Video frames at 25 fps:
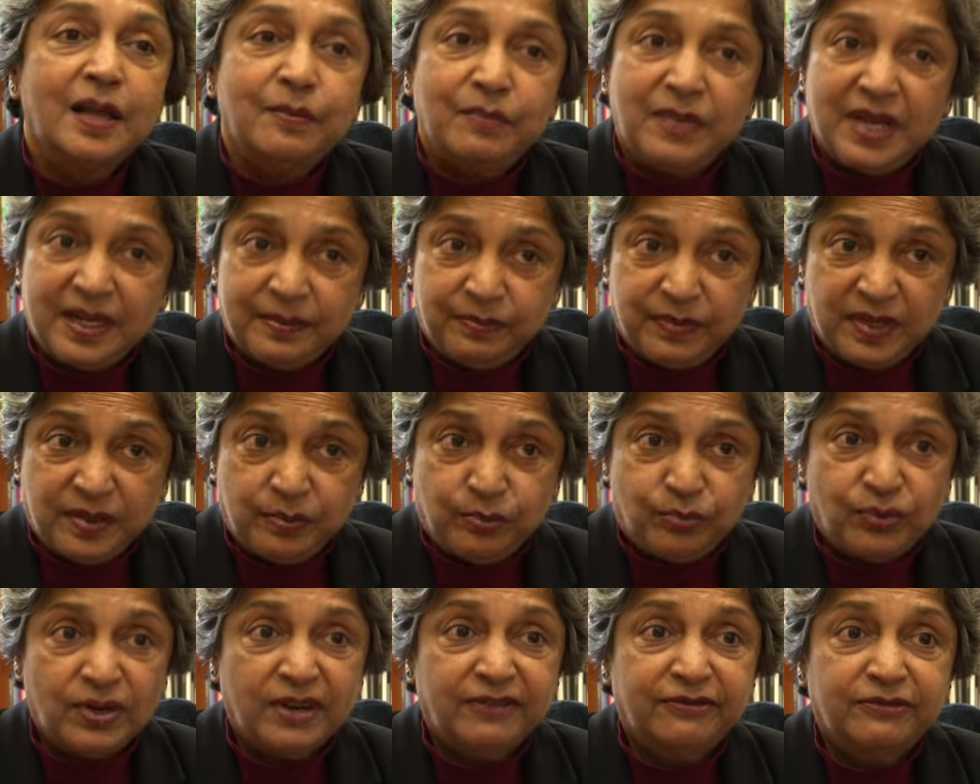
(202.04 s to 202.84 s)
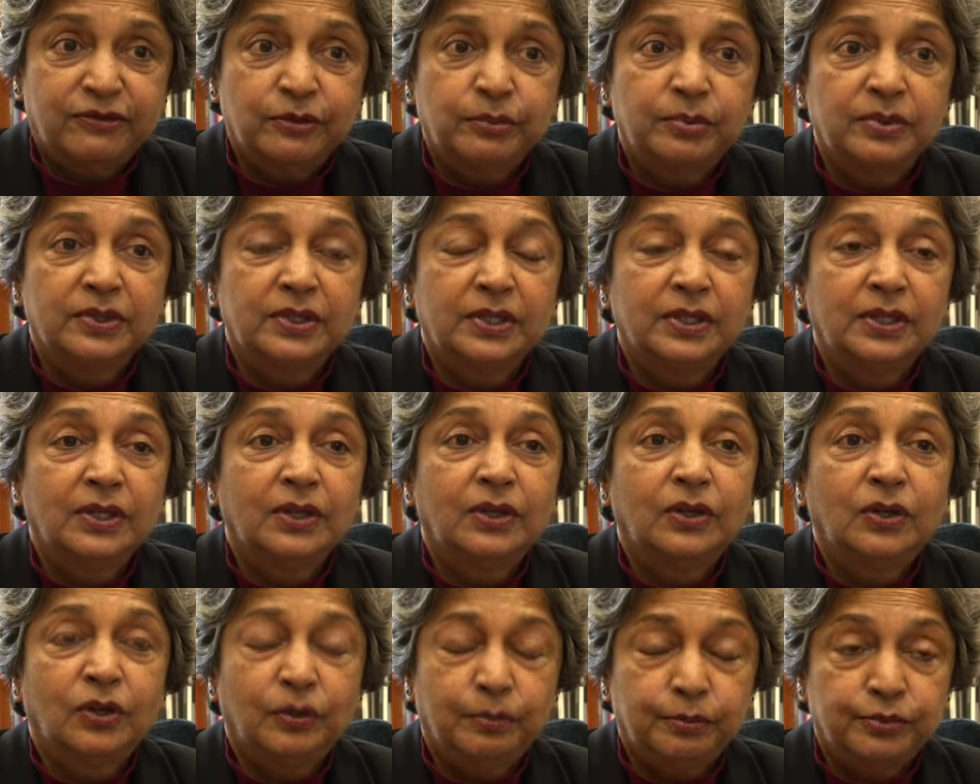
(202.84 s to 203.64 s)
might be a preferable
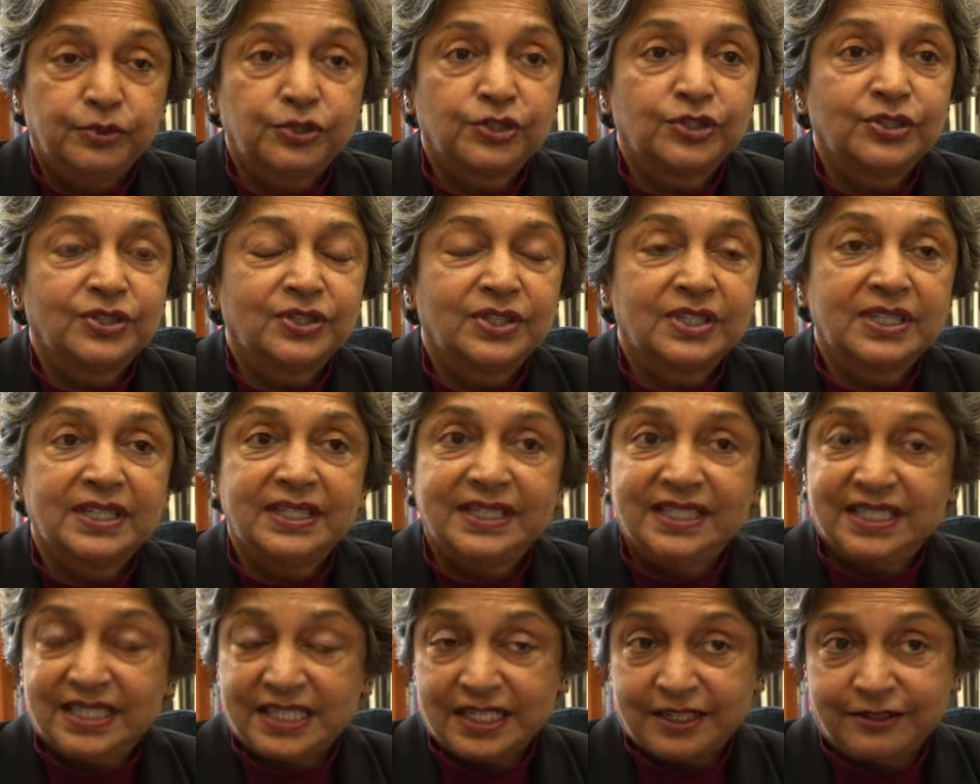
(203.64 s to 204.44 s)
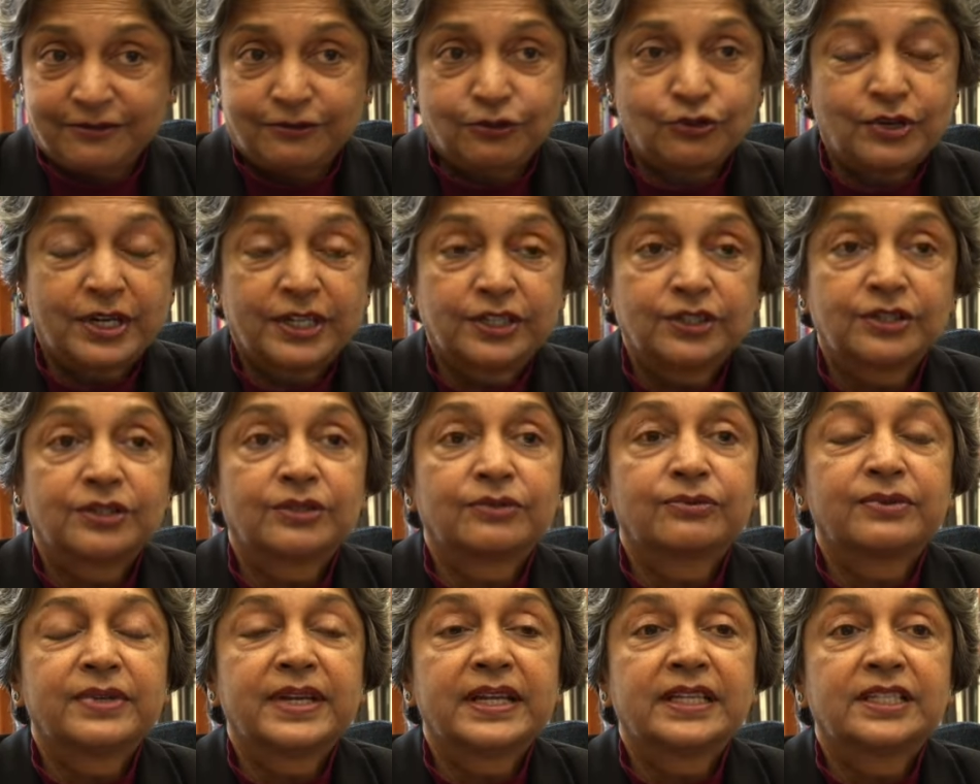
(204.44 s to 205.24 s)
option instead of trying to
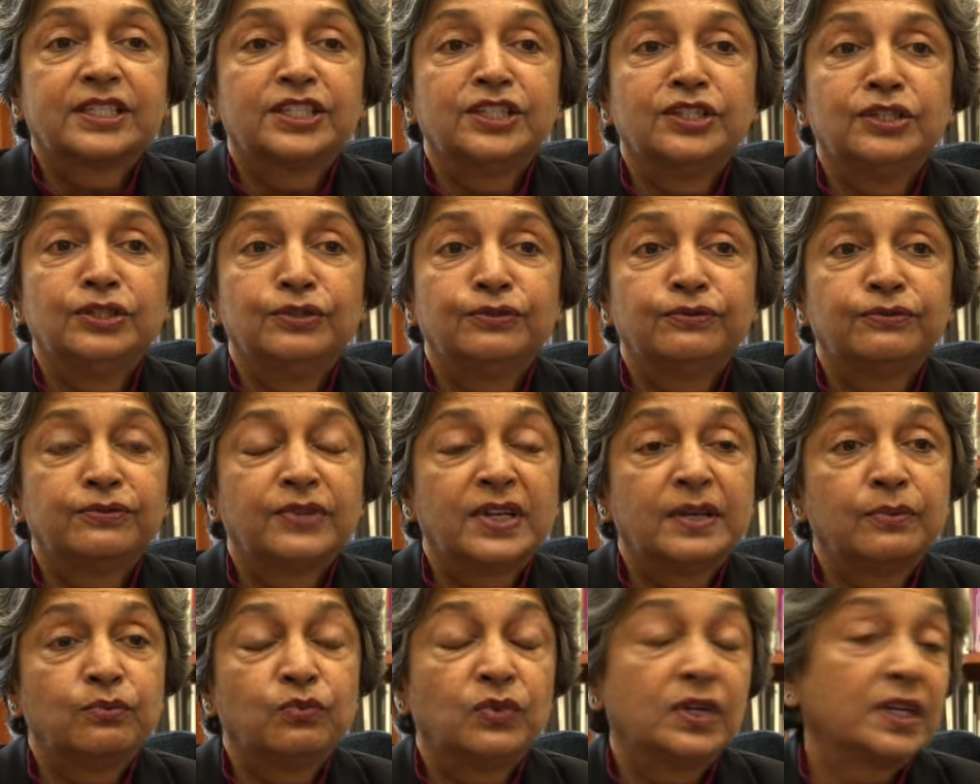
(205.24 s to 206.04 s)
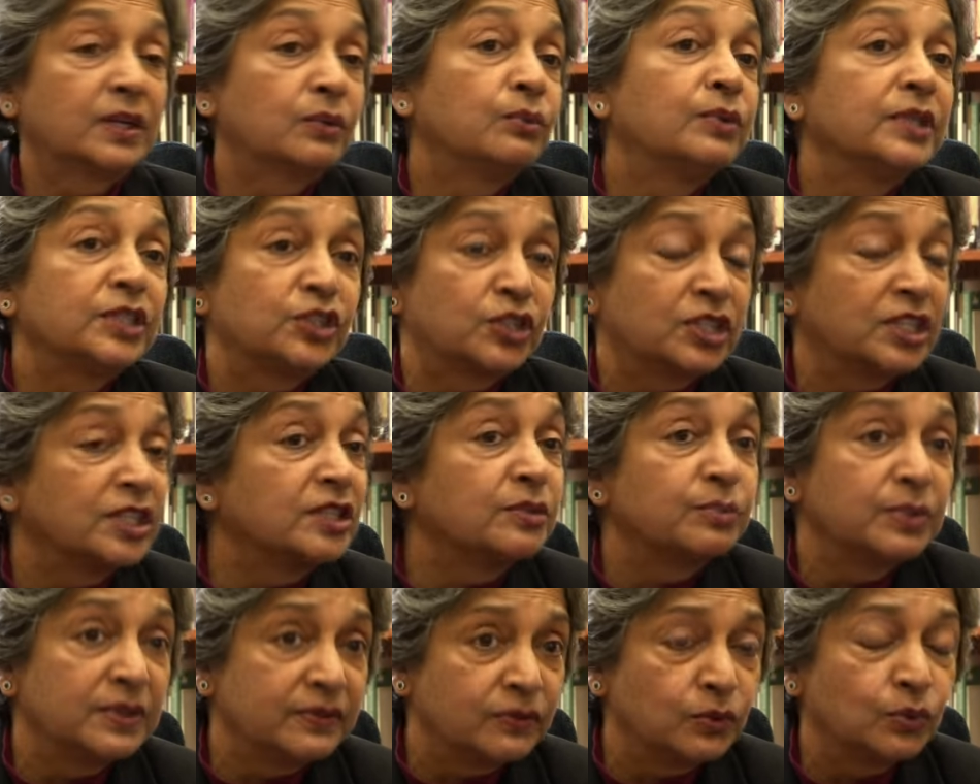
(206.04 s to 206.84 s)
create a new framework which,
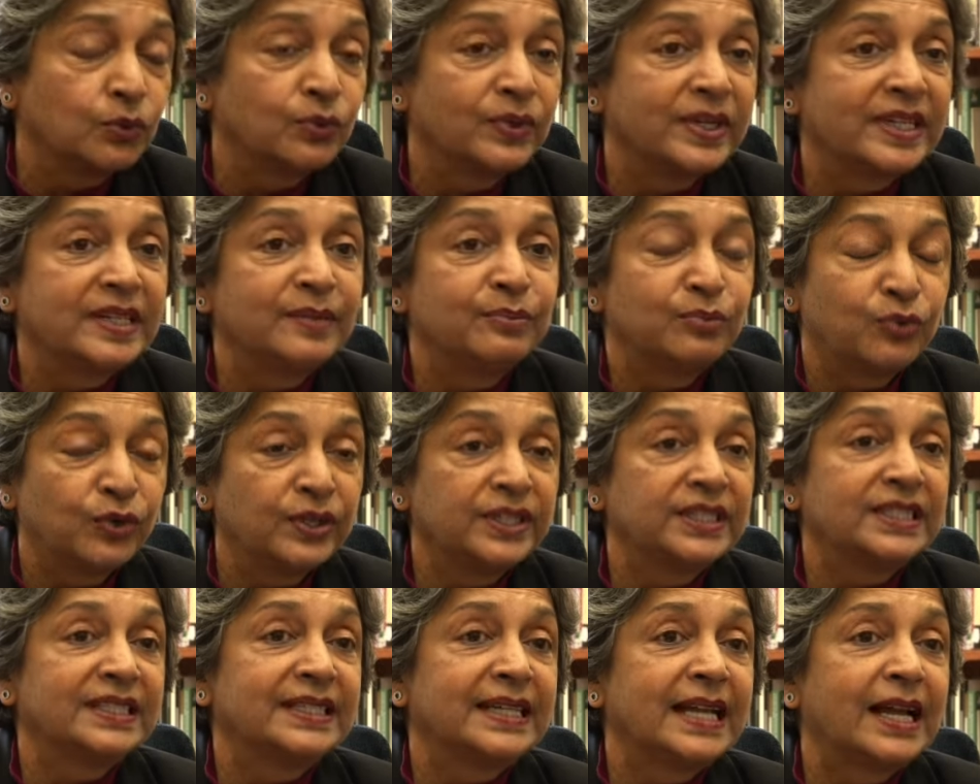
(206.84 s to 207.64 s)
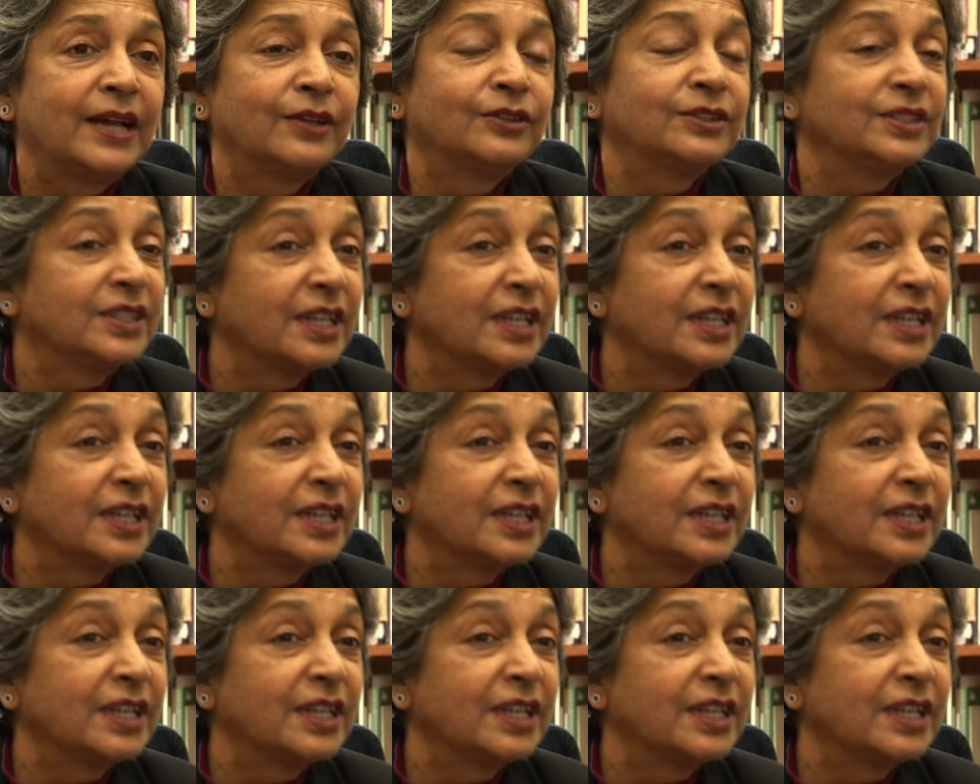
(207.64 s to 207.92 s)
as we've already pointed out,